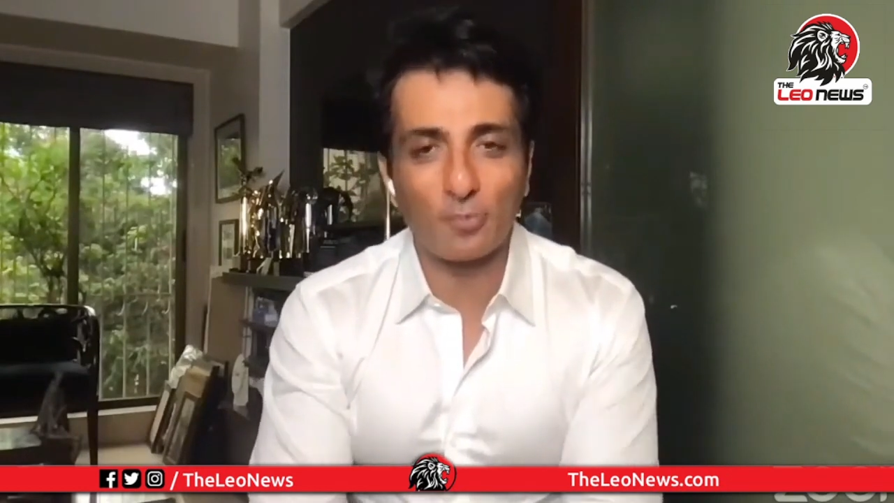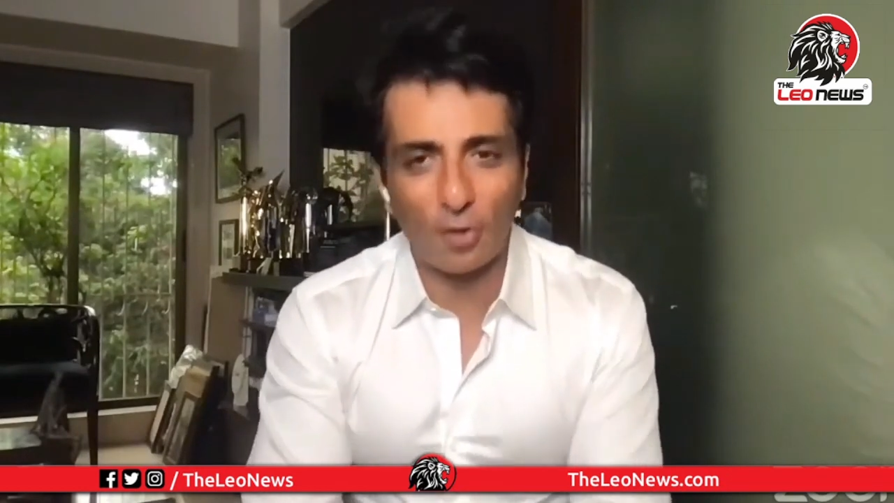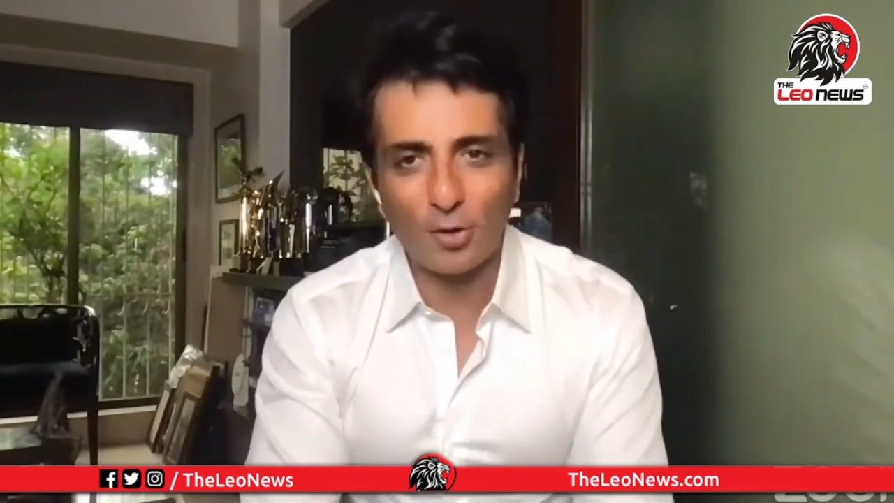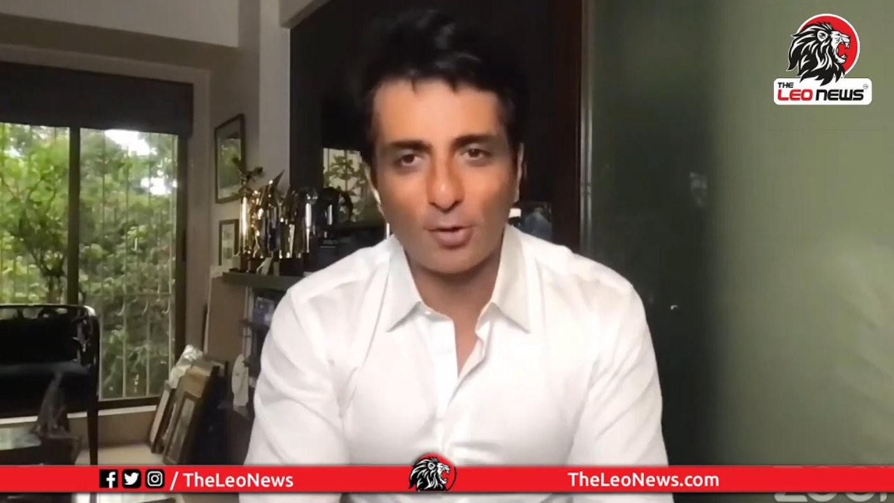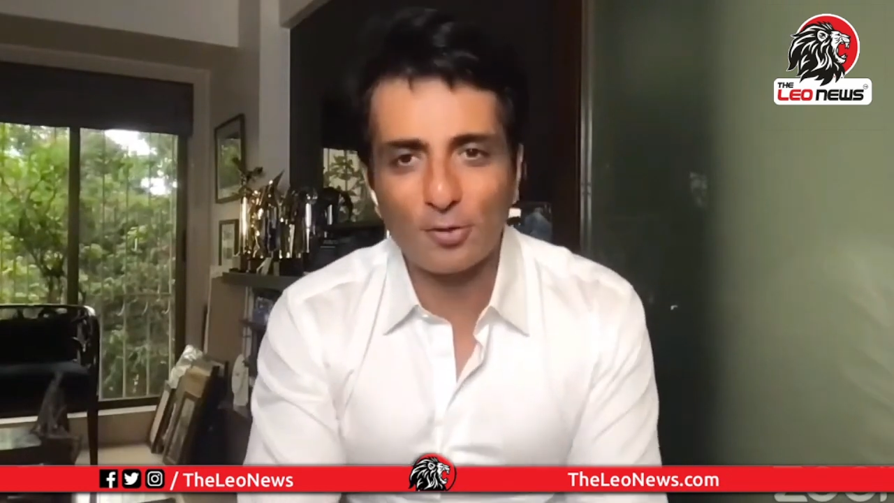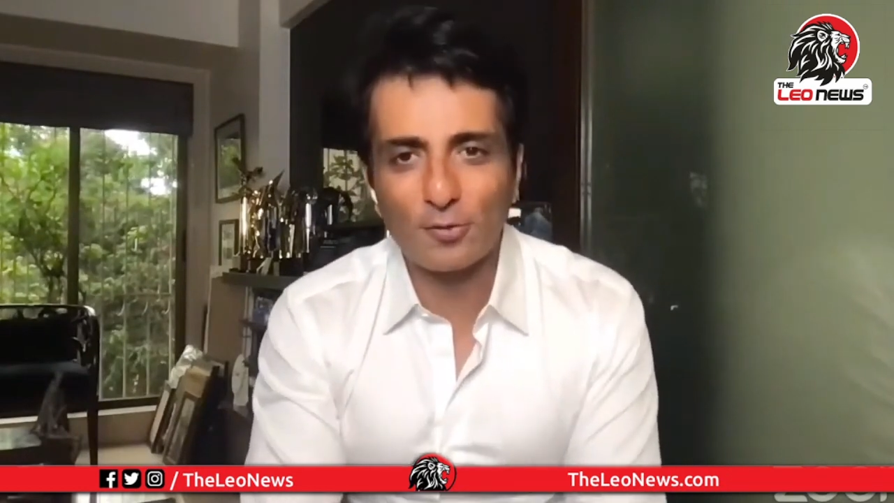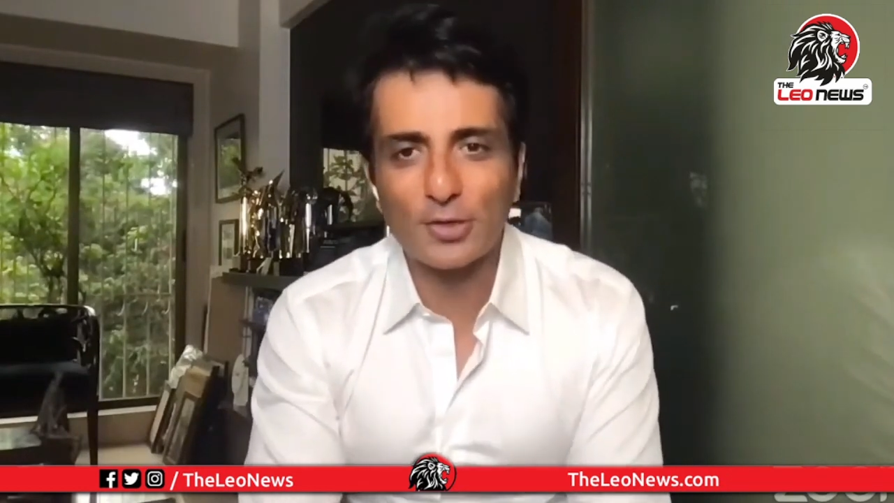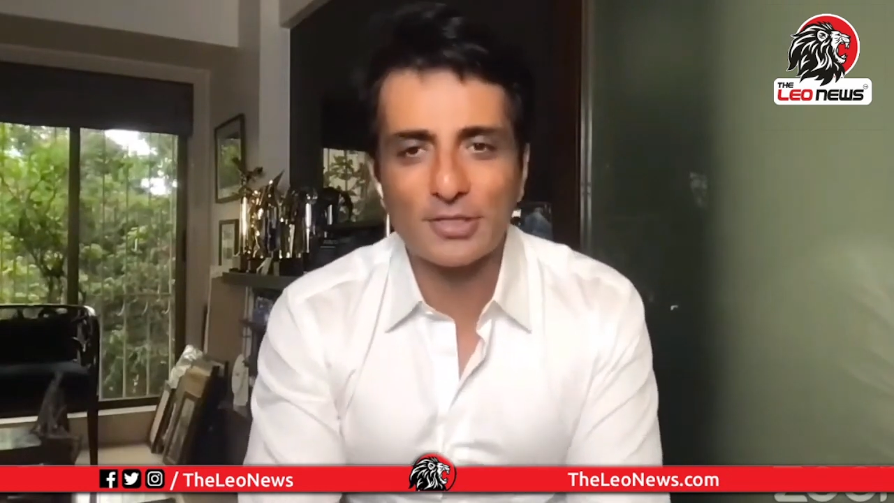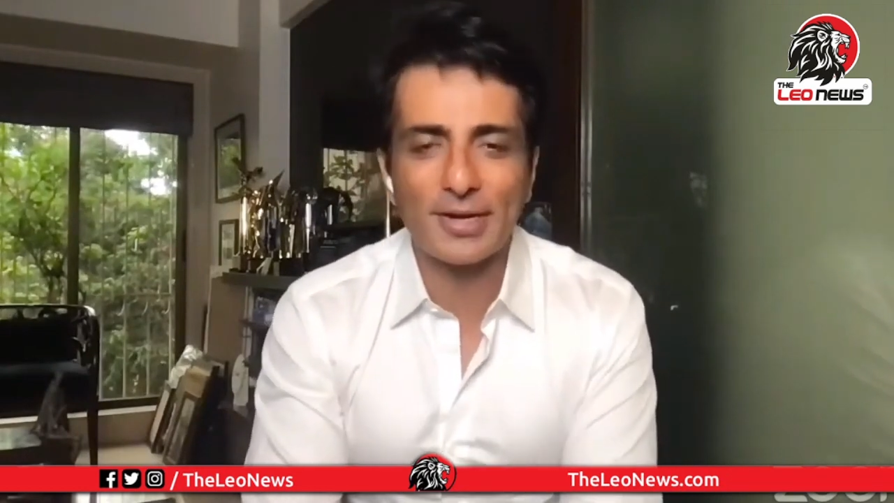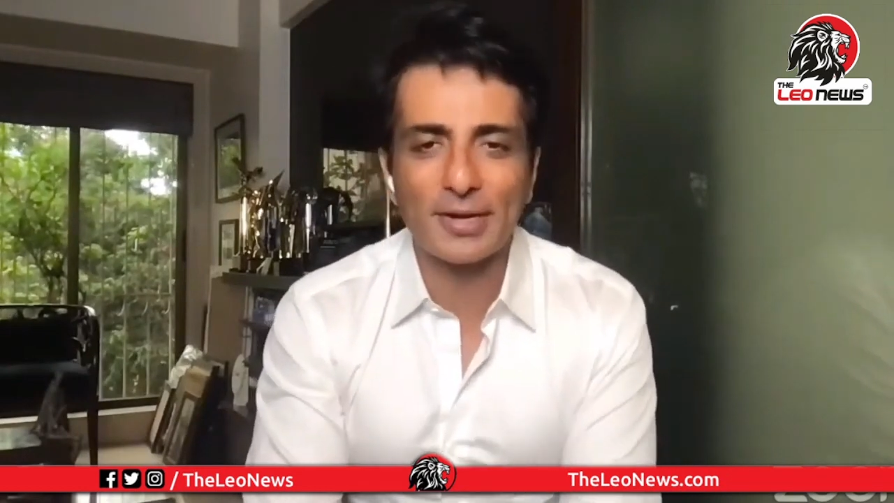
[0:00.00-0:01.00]
follow your
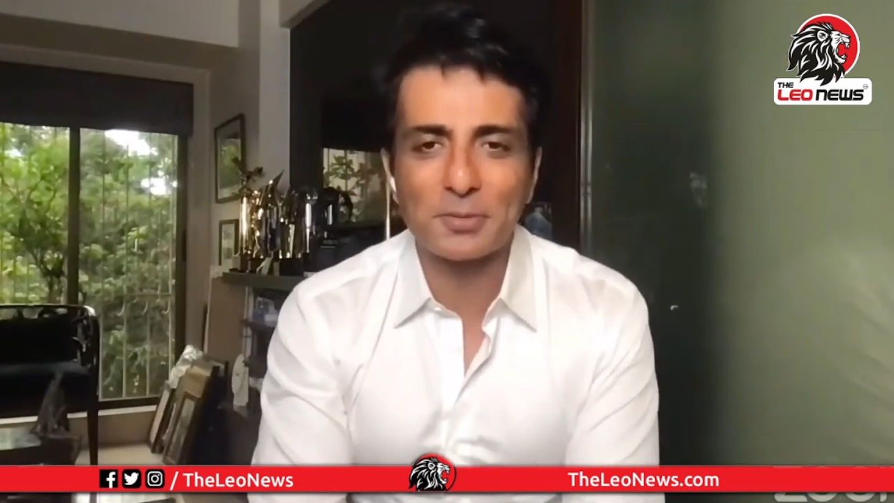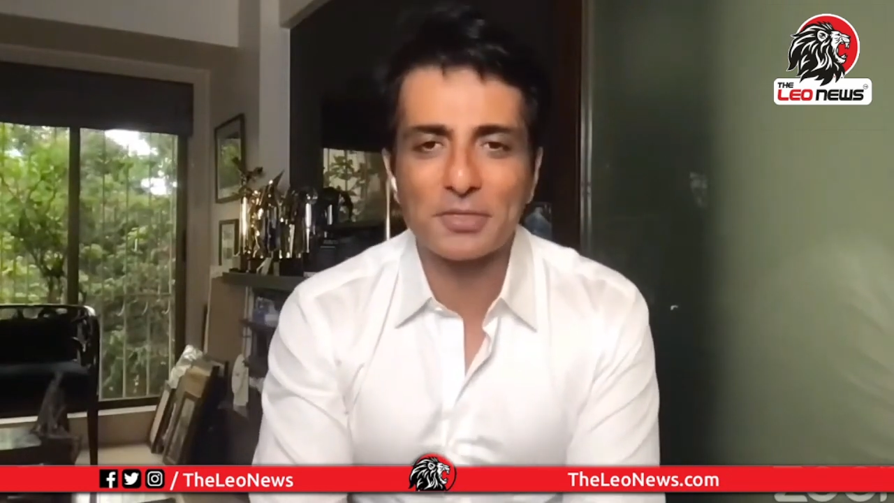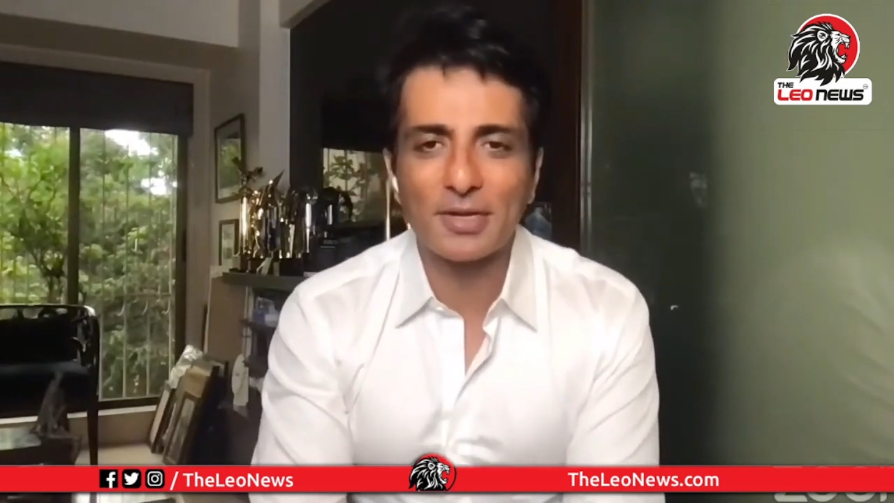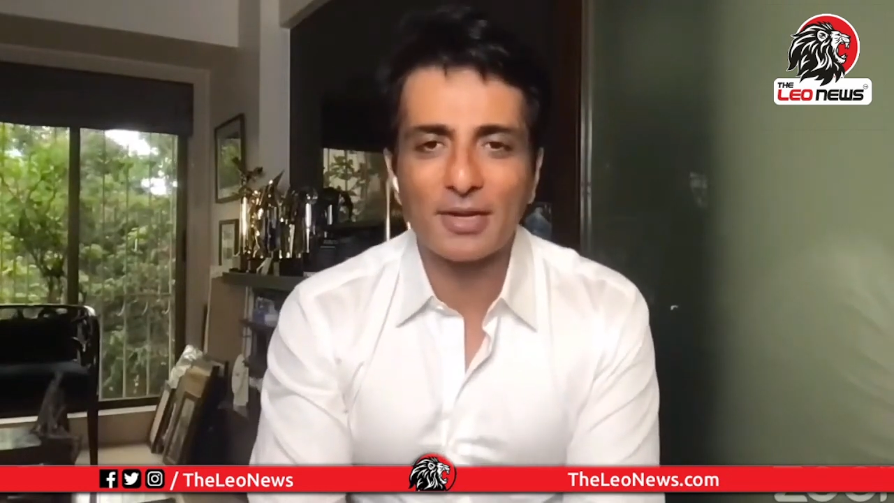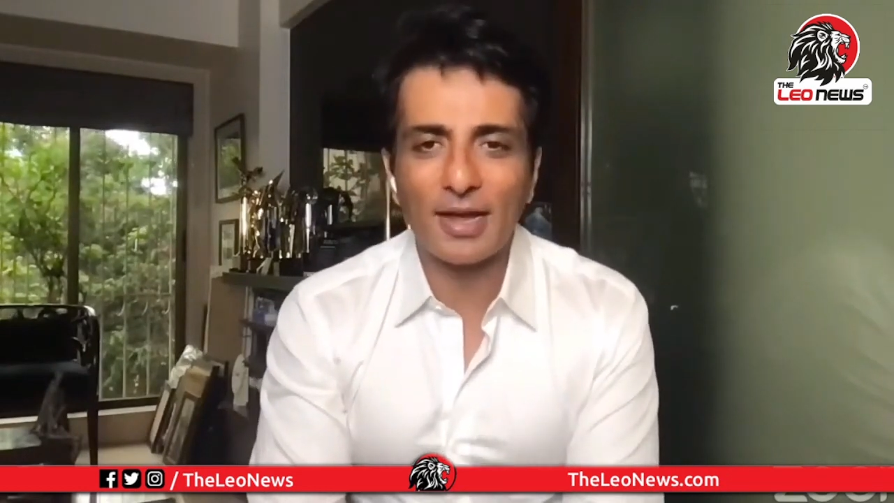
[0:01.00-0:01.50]
footsteps.